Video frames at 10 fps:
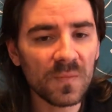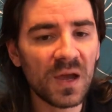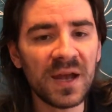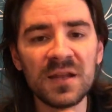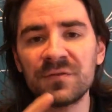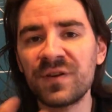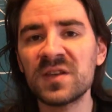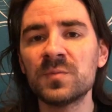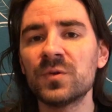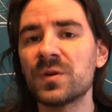and in
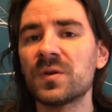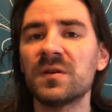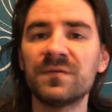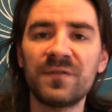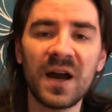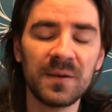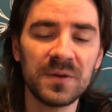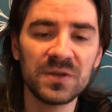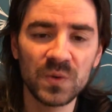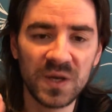Facebook you can find
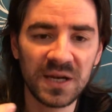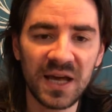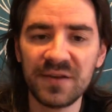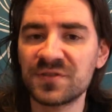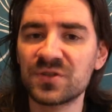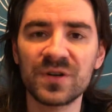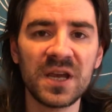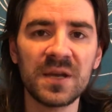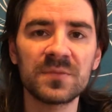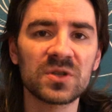me doing live
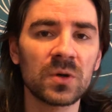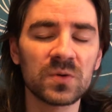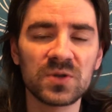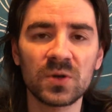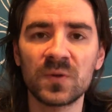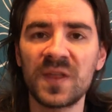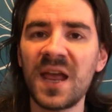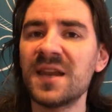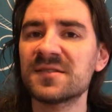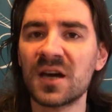streams also
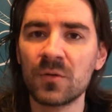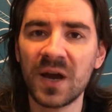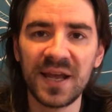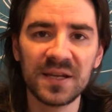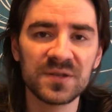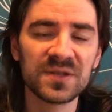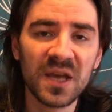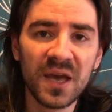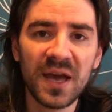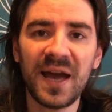daily tarot guidance
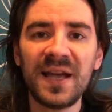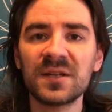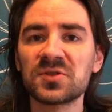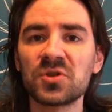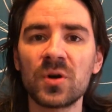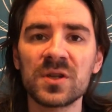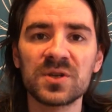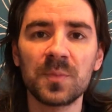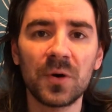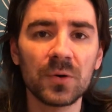and
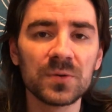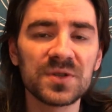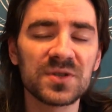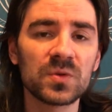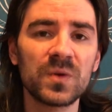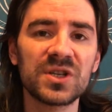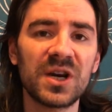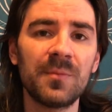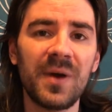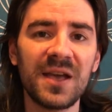astrology posts which
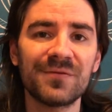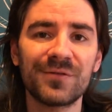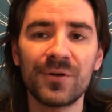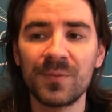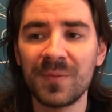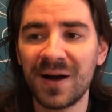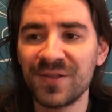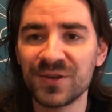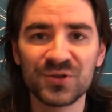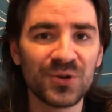are made from
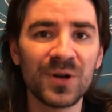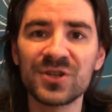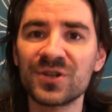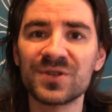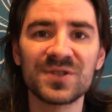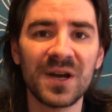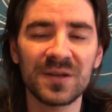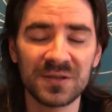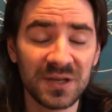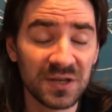the astrologers
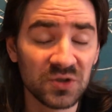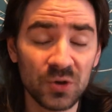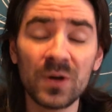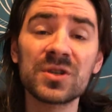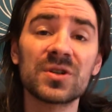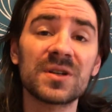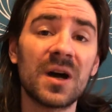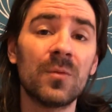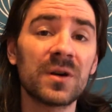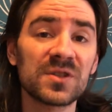that the astrologer
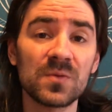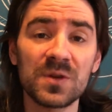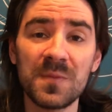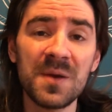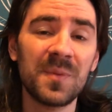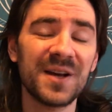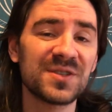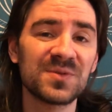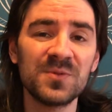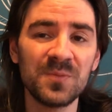that works with me
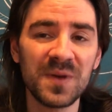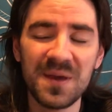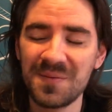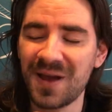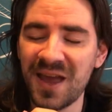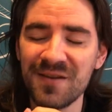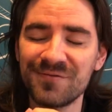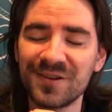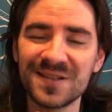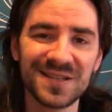Pisces moon being a
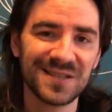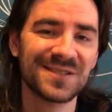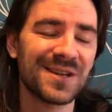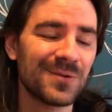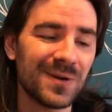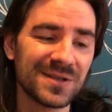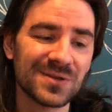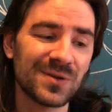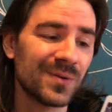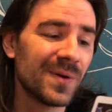fantastic one
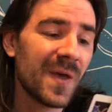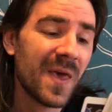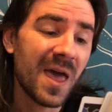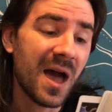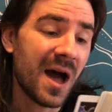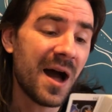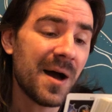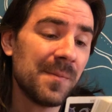so uh,